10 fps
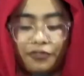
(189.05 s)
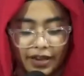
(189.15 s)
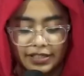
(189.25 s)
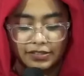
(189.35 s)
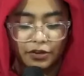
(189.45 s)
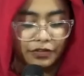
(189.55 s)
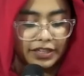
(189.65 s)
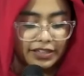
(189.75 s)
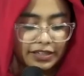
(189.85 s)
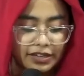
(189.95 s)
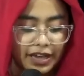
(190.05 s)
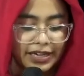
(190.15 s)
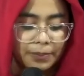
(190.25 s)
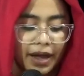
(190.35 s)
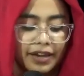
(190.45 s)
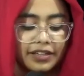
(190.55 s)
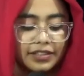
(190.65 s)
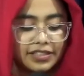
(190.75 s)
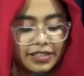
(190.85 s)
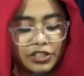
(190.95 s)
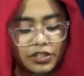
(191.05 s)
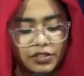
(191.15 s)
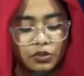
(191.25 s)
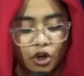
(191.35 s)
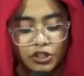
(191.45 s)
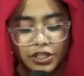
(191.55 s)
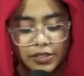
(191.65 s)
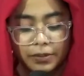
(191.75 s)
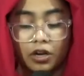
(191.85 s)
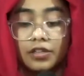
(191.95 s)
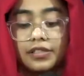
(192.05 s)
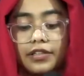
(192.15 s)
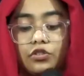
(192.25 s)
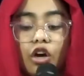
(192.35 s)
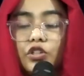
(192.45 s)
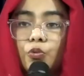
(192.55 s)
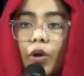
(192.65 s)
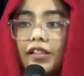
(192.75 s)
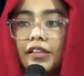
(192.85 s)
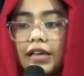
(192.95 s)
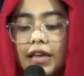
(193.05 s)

friends over here admire the teachers not just because they taught well,